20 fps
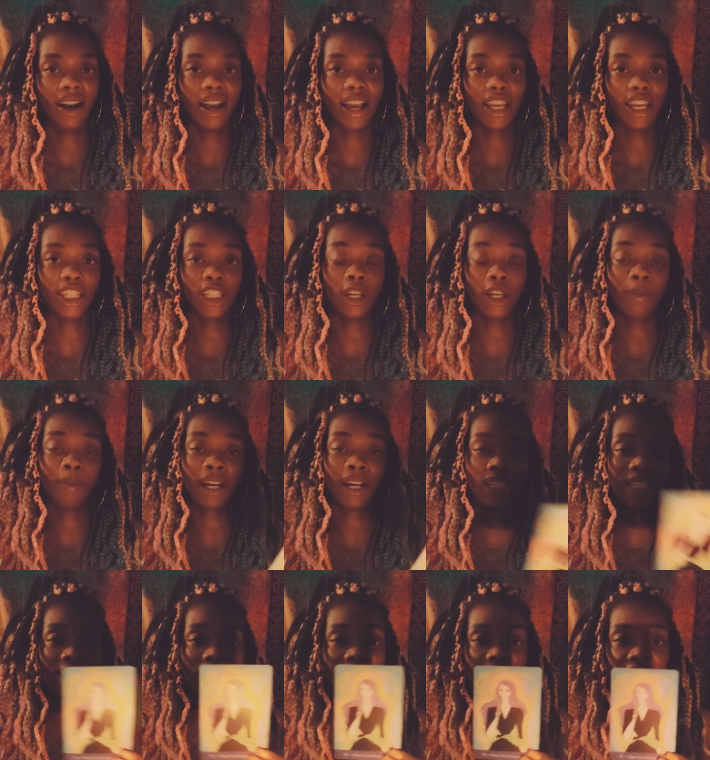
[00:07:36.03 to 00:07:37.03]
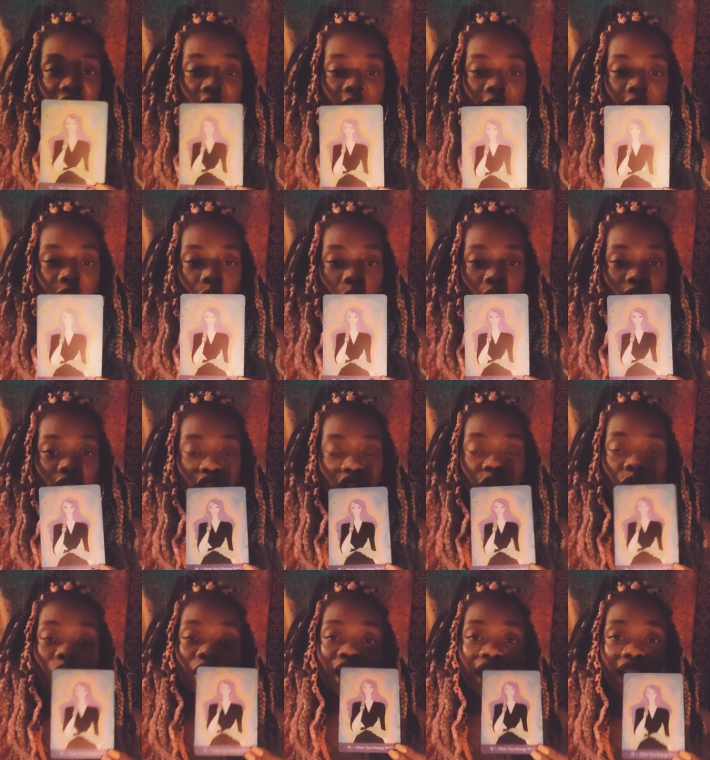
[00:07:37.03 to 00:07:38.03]
Your present self wants you
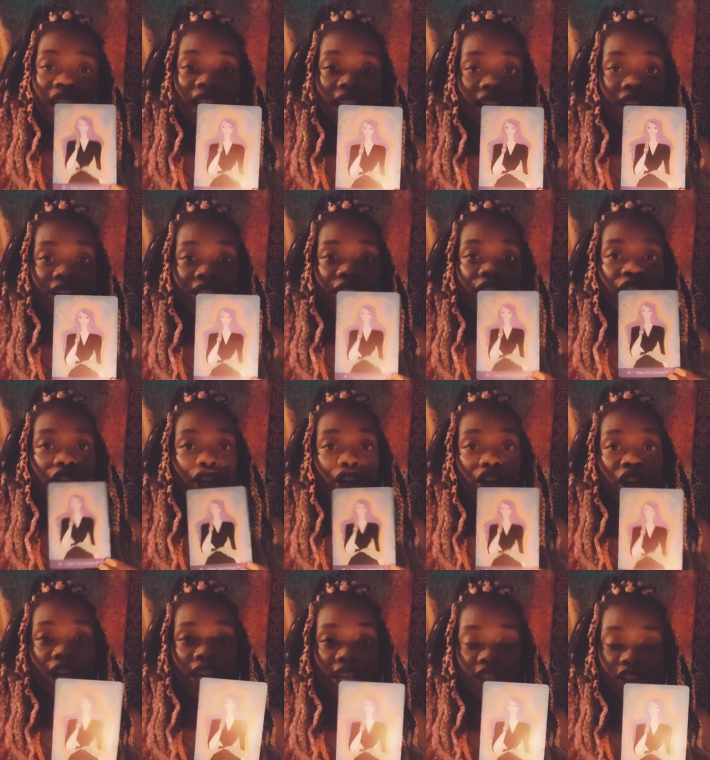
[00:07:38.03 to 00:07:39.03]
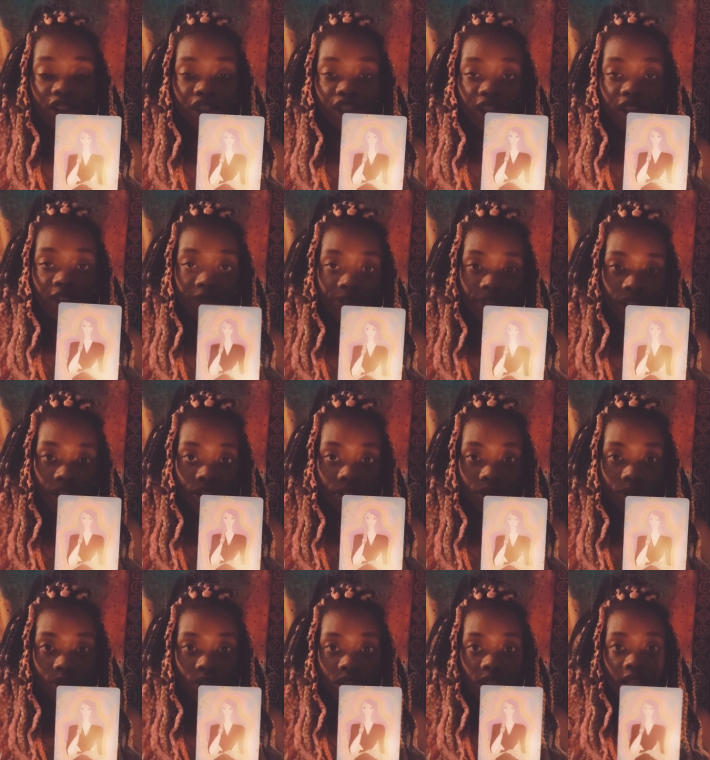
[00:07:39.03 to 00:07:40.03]
to clear your energy field.
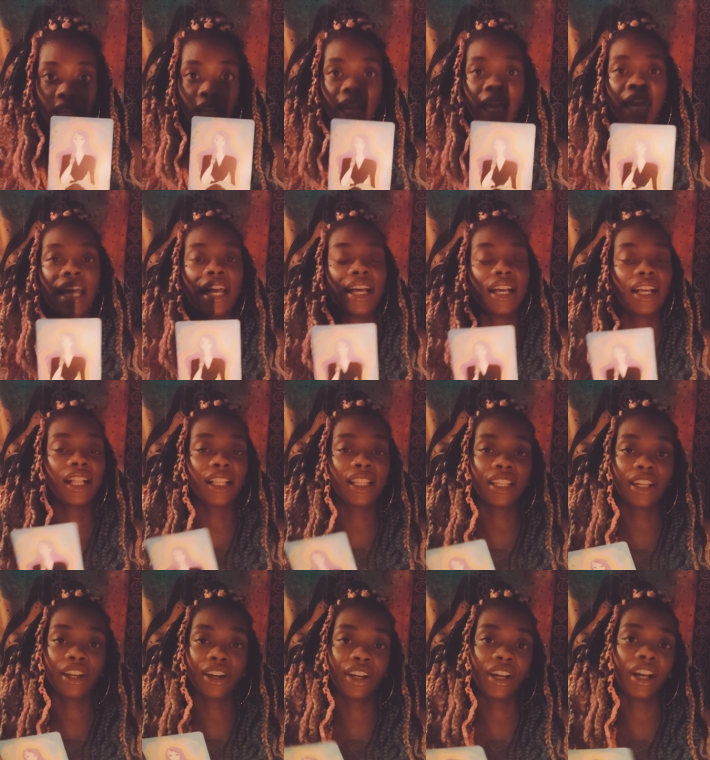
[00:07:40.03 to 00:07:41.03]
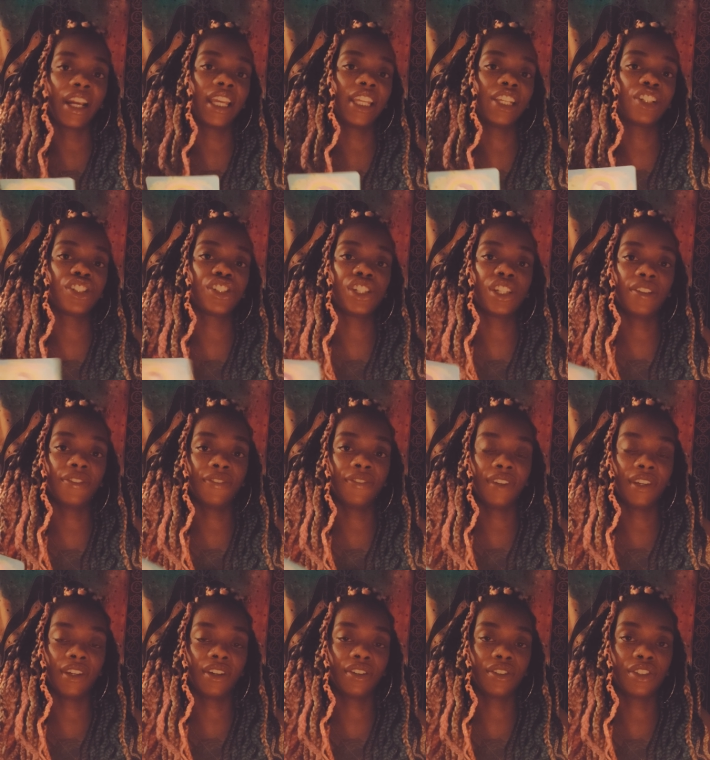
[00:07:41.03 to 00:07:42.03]
Clear your energy
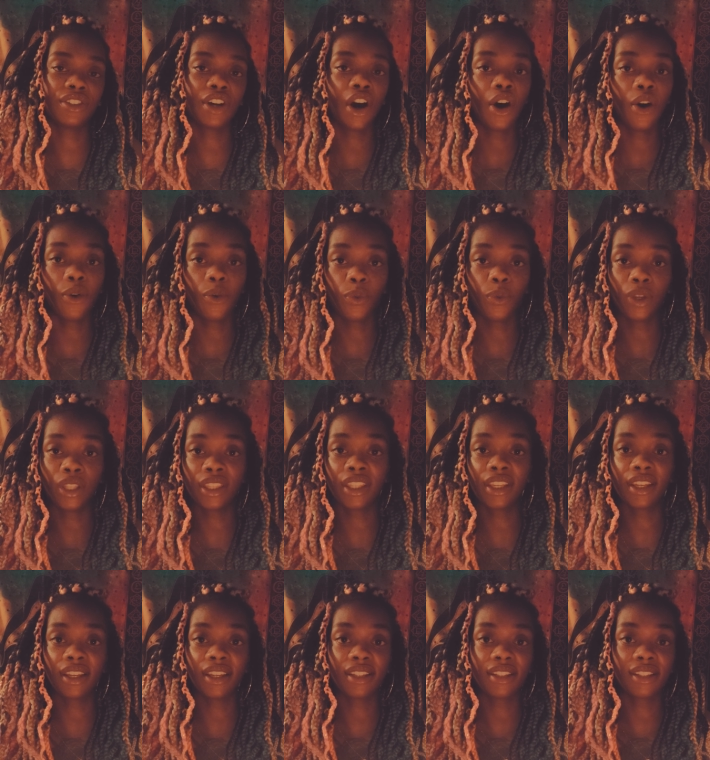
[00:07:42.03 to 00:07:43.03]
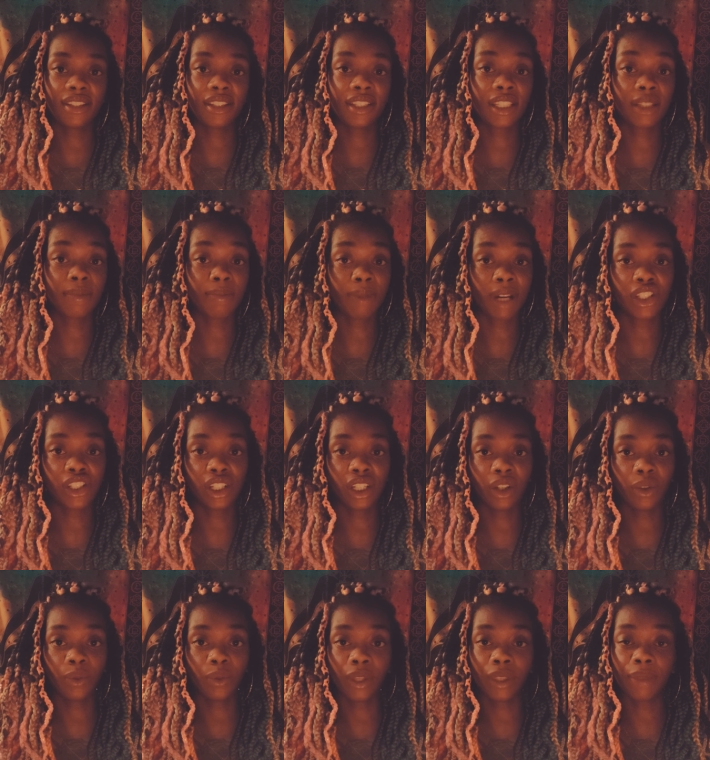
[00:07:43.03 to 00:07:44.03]
field with smudging
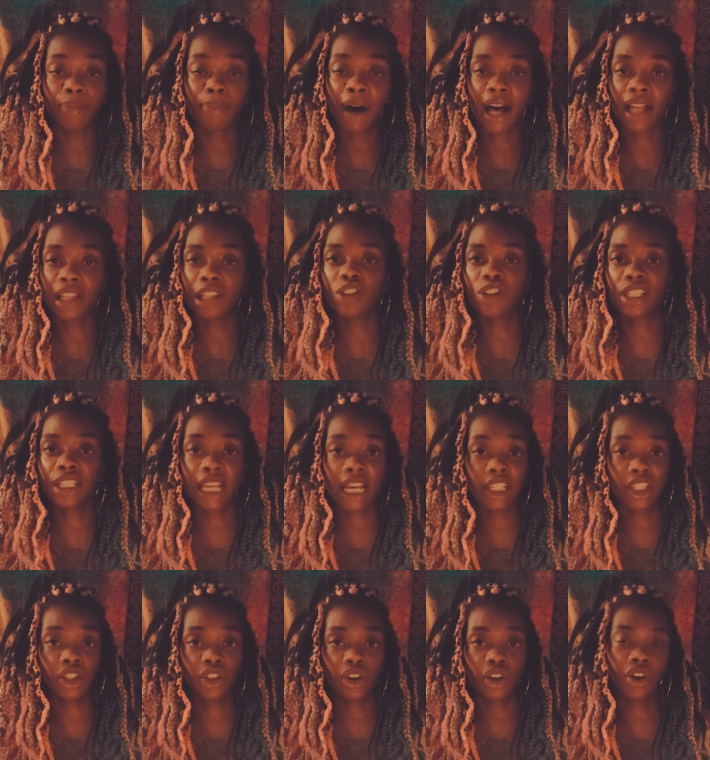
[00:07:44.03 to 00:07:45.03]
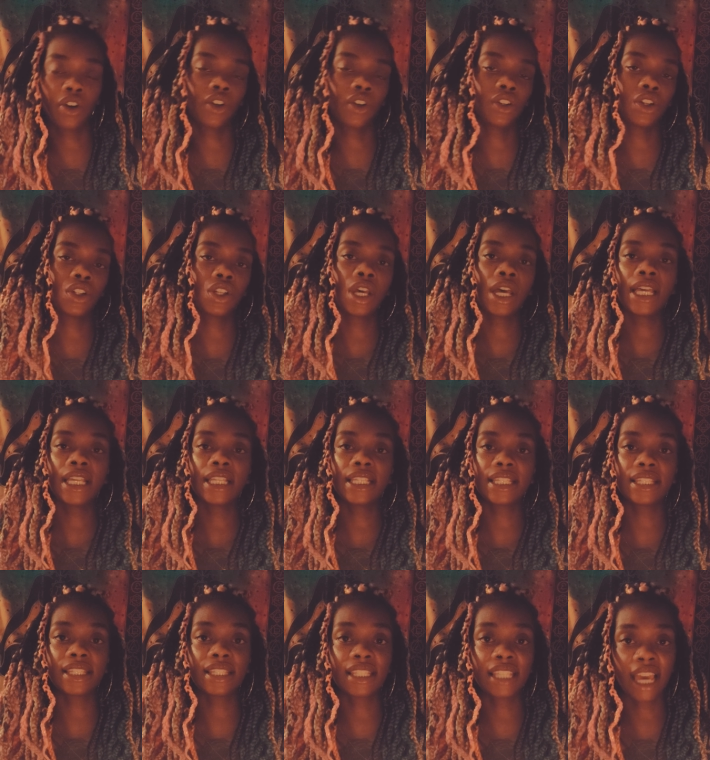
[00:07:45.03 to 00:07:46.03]
with Palo Santo,
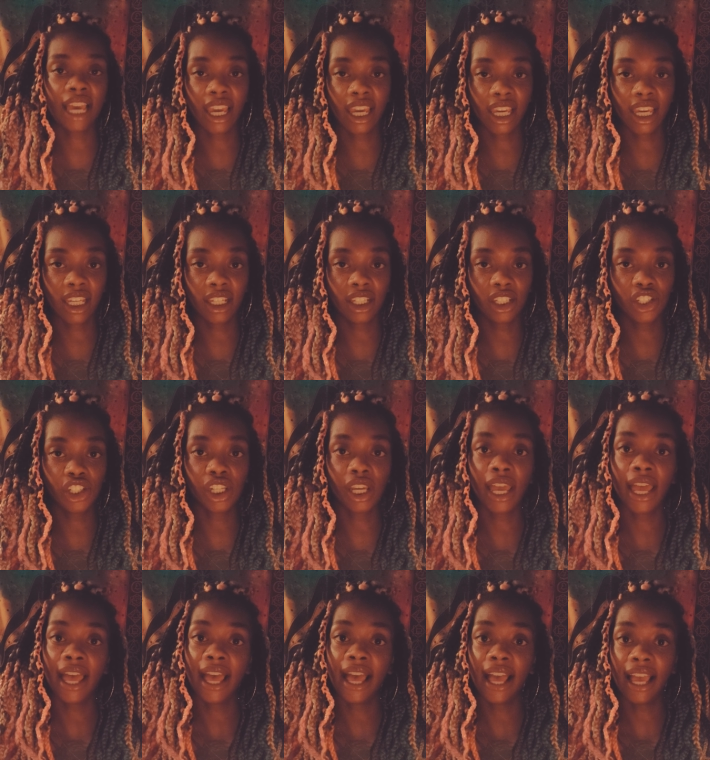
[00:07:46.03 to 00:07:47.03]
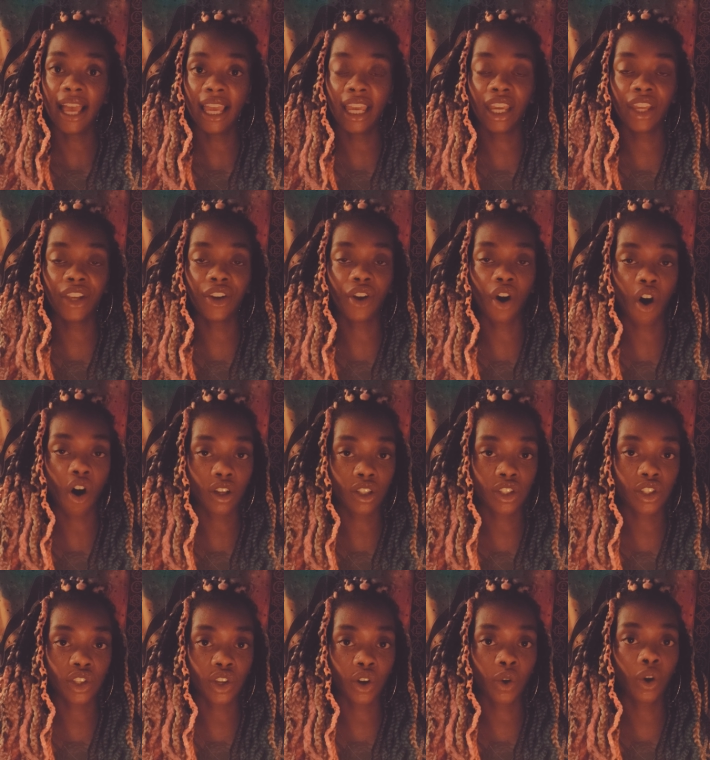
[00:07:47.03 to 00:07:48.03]
sage, and
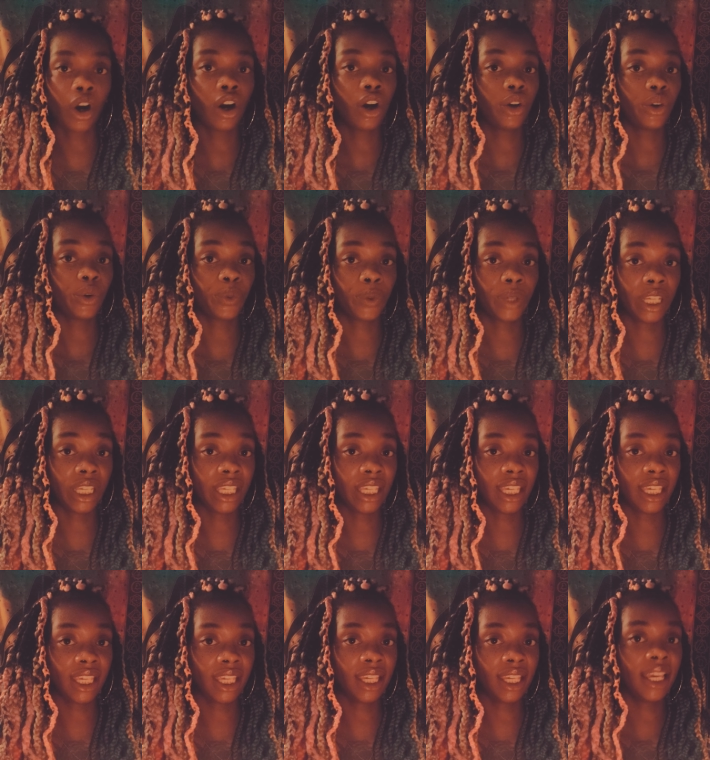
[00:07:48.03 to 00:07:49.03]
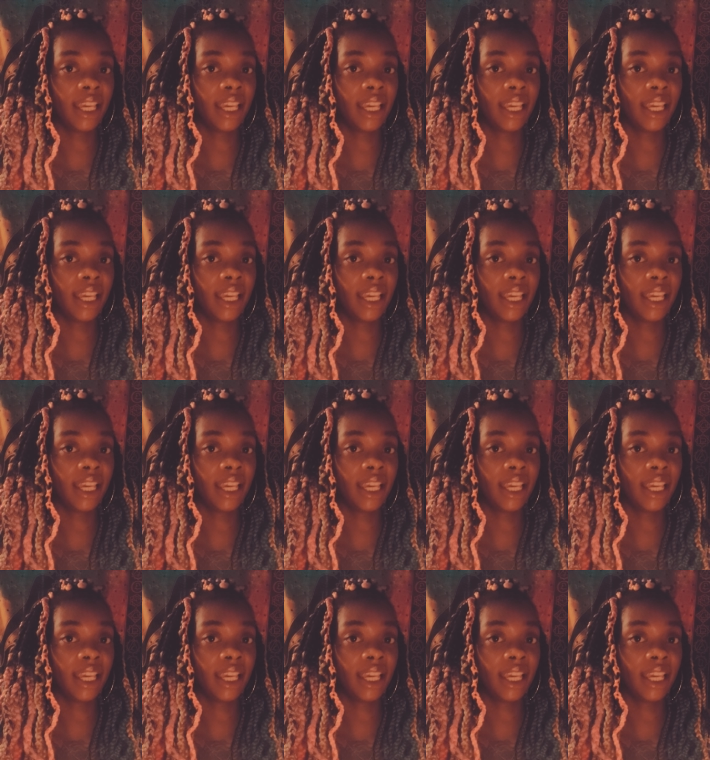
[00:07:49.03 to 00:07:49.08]
also Reiki